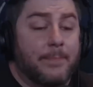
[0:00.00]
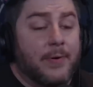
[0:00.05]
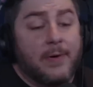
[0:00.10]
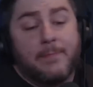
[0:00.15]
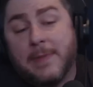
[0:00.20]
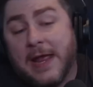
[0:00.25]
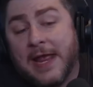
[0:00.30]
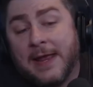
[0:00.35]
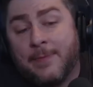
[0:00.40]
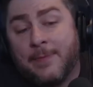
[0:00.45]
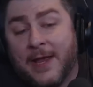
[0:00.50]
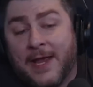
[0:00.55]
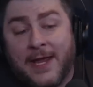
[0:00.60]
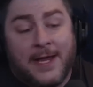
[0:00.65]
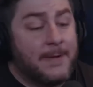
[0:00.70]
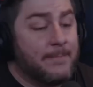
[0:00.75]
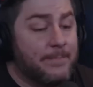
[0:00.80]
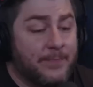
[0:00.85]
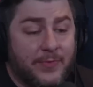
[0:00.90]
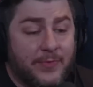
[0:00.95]
But
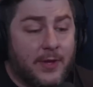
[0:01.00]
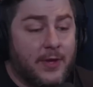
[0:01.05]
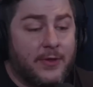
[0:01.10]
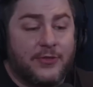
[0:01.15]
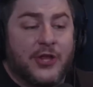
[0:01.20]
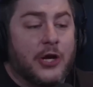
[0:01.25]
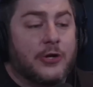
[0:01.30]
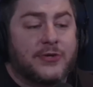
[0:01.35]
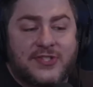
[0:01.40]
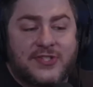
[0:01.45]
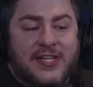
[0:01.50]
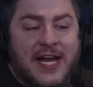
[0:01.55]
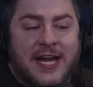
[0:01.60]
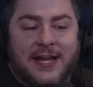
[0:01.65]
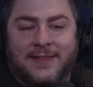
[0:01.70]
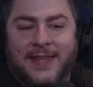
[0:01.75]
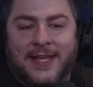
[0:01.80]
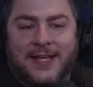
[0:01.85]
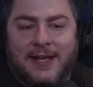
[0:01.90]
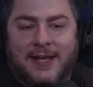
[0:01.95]
maybe their
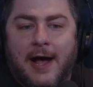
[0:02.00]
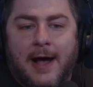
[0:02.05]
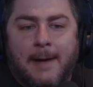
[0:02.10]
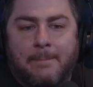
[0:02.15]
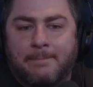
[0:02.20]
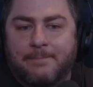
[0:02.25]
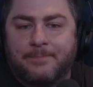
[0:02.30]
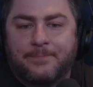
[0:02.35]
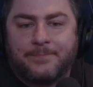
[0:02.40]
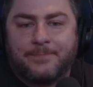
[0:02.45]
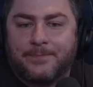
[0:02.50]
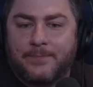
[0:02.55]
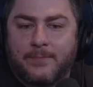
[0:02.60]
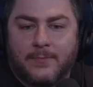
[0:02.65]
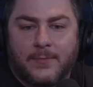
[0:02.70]
Stanley Cup.